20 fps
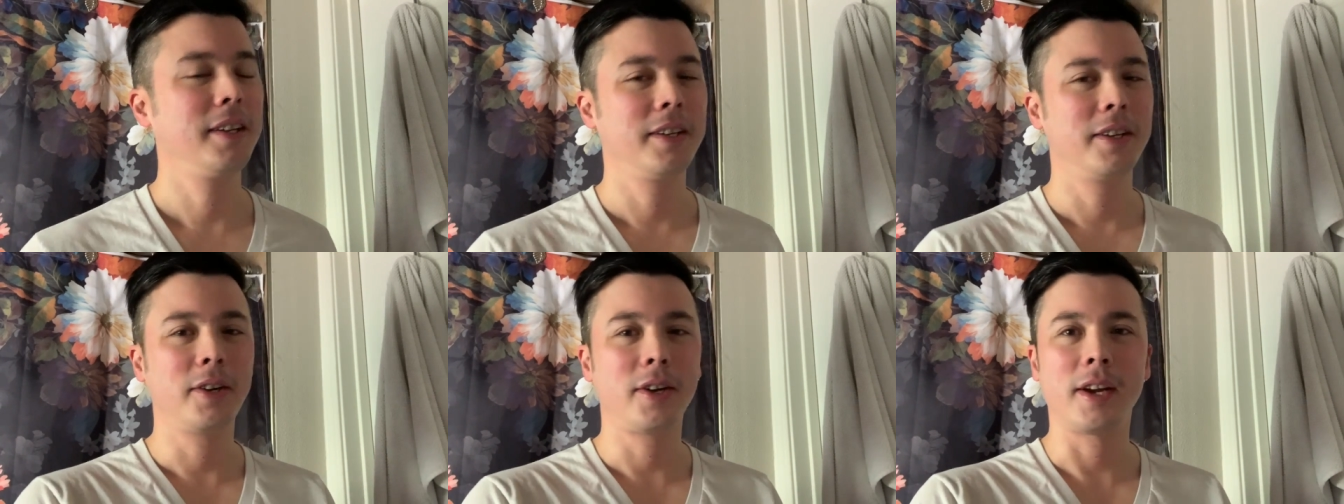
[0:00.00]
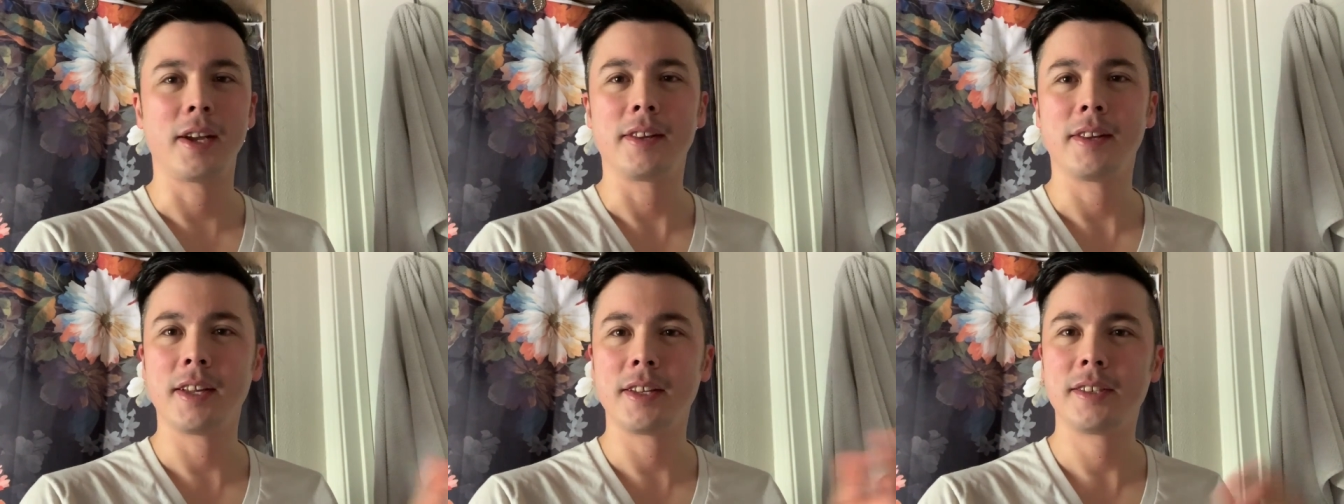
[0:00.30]
All
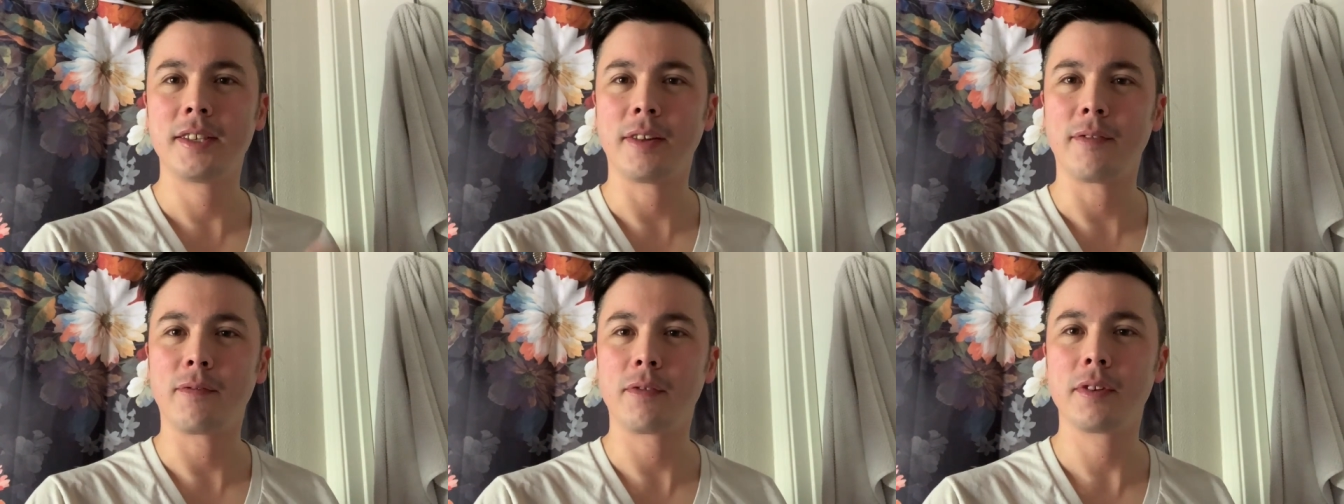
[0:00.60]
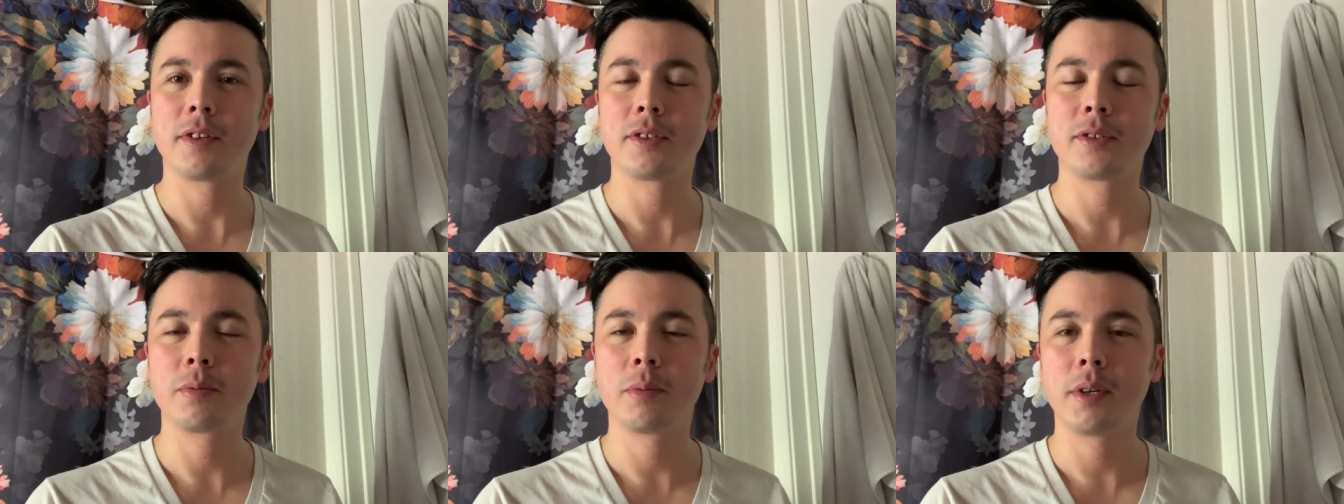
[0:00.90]
right, that's it for
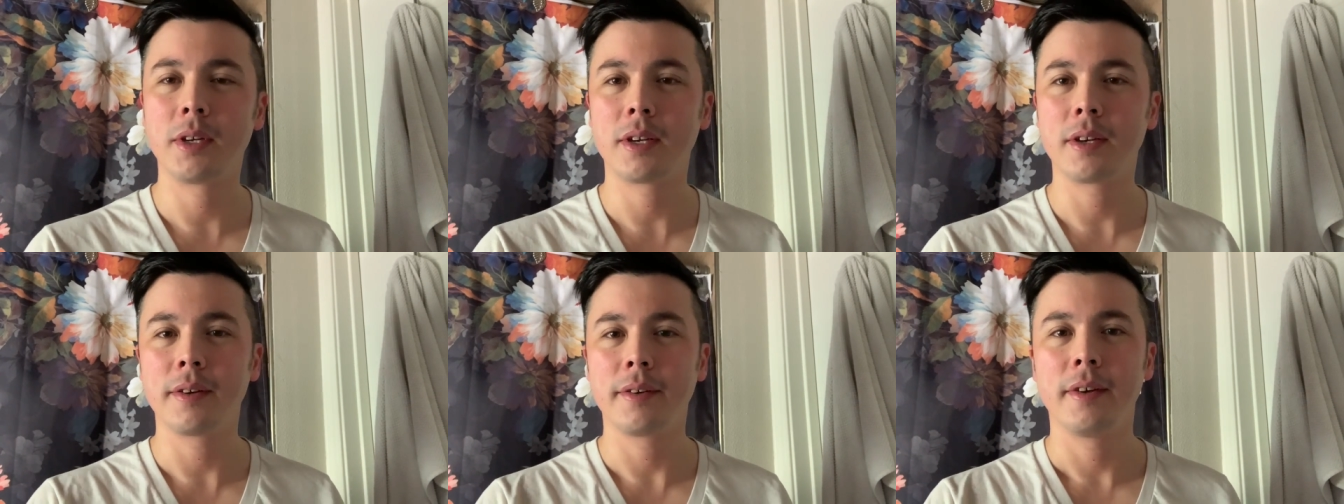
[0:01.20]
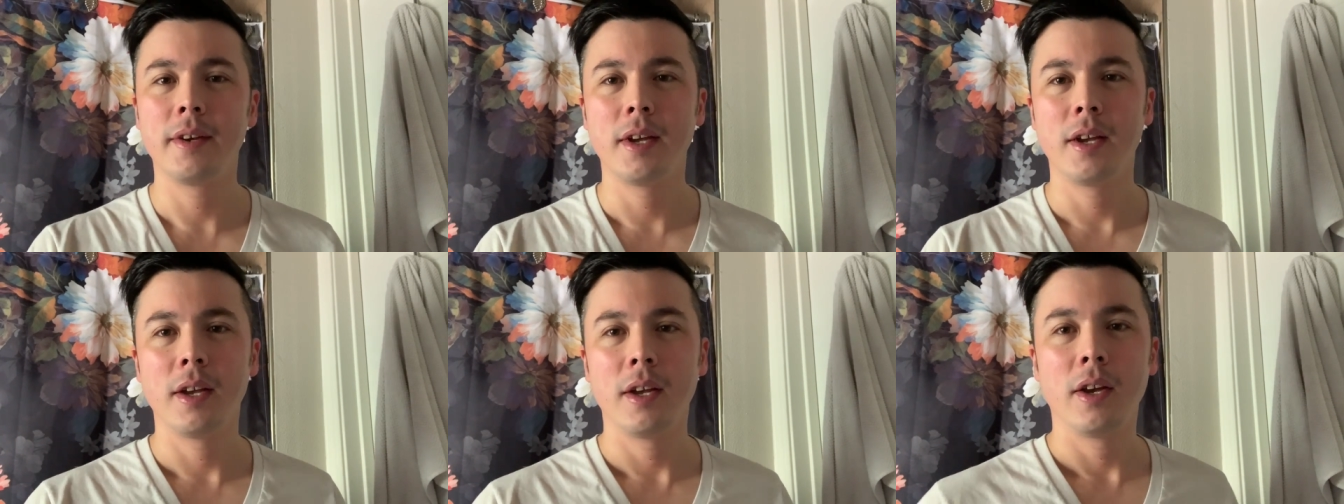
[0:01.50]
this week.
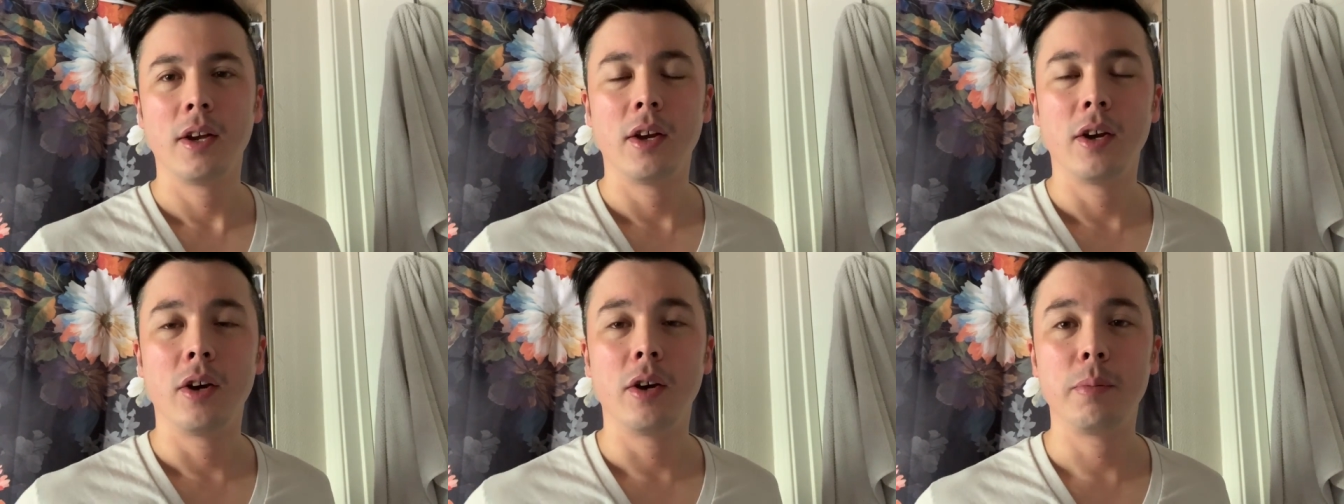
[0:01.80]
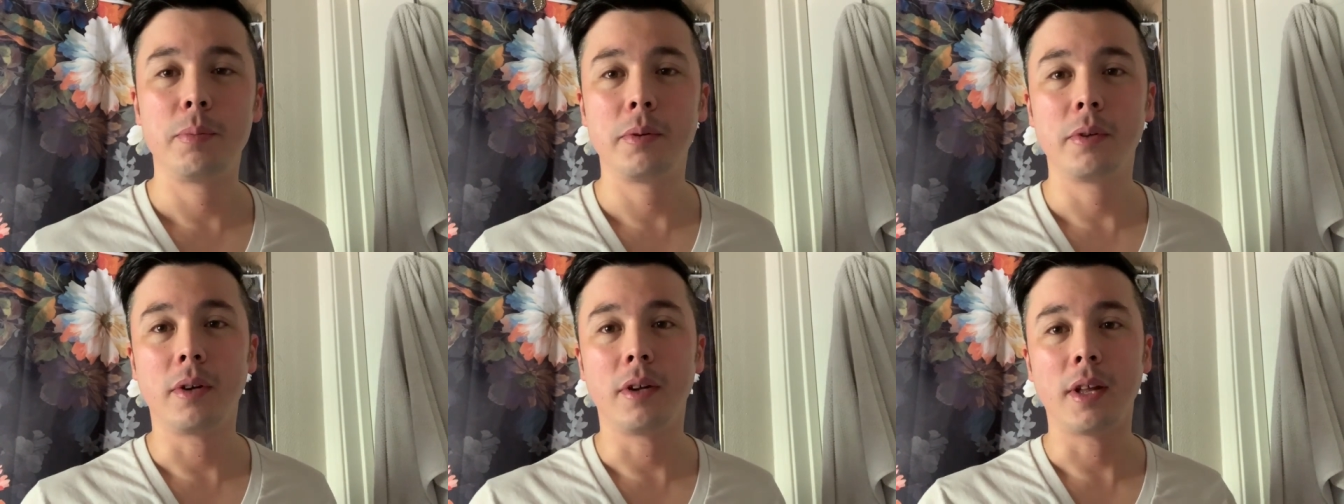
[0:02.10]

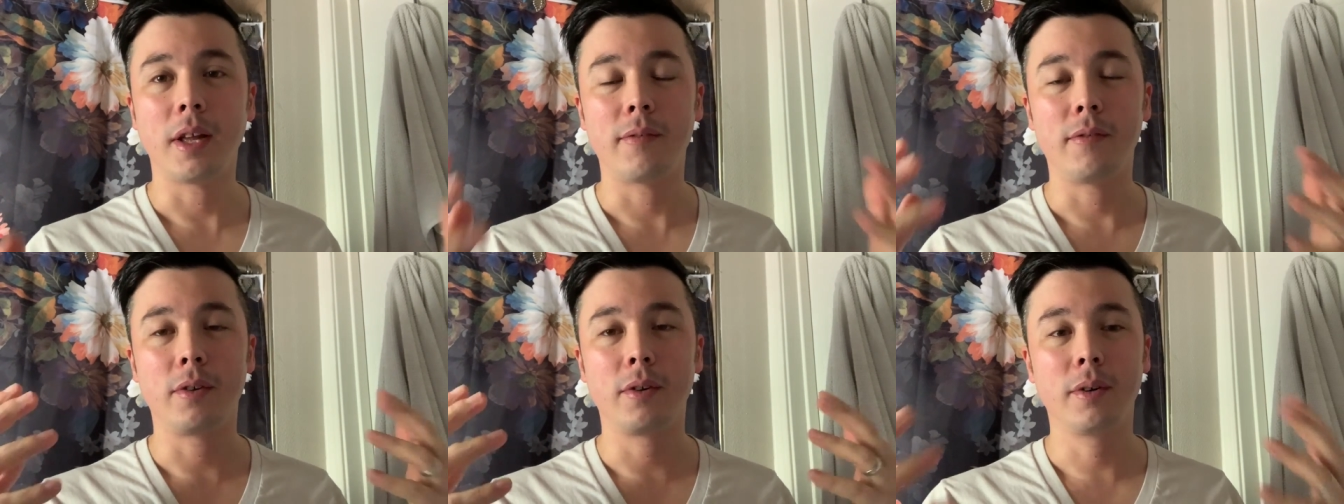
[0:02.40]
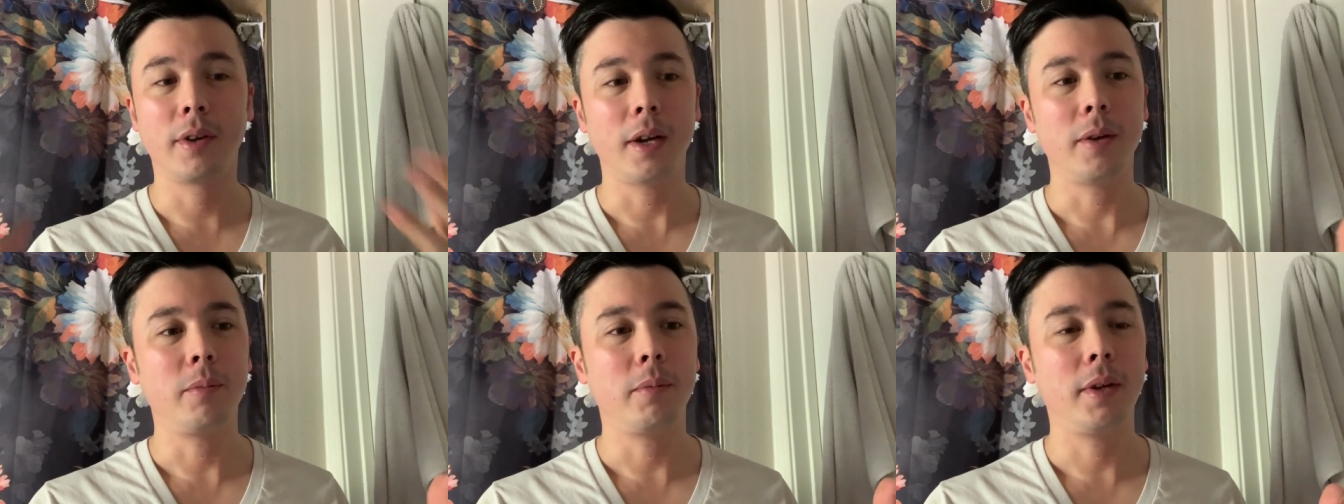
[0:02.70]
Hope you all have a
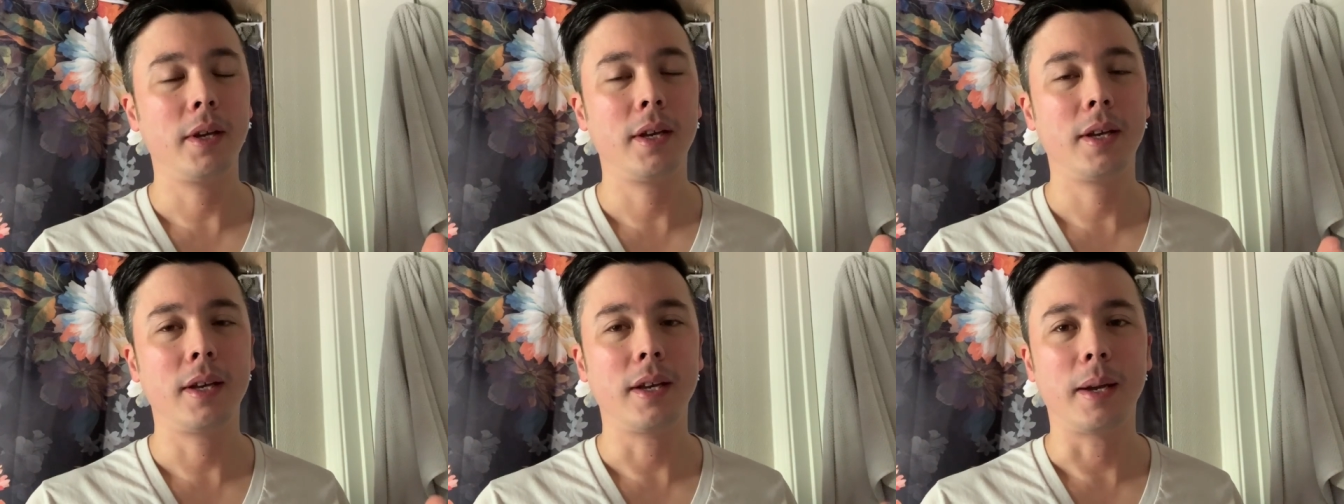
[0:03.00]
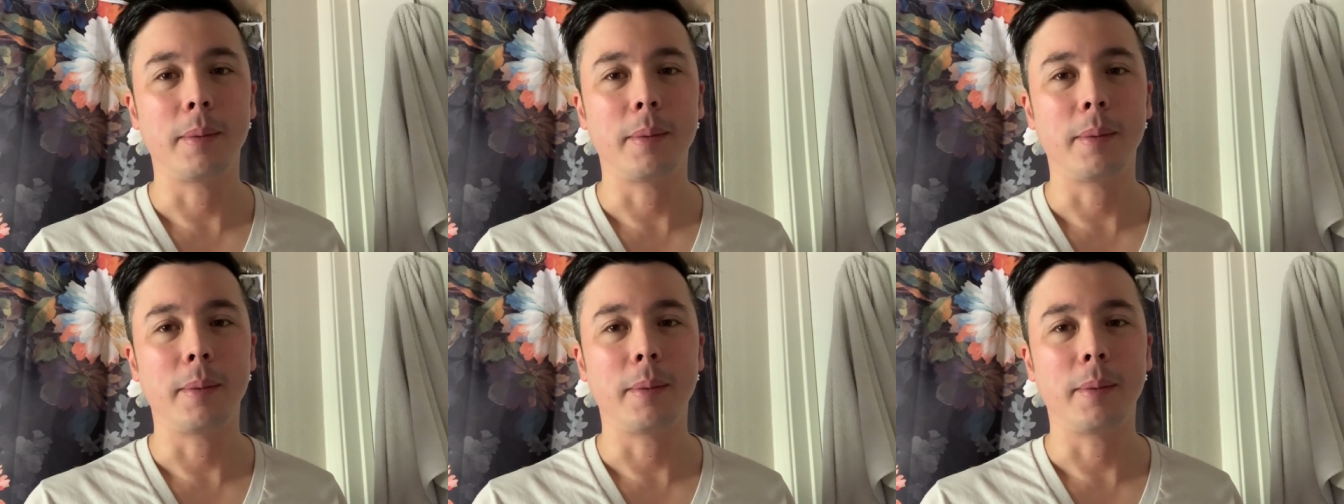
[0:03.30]
great week.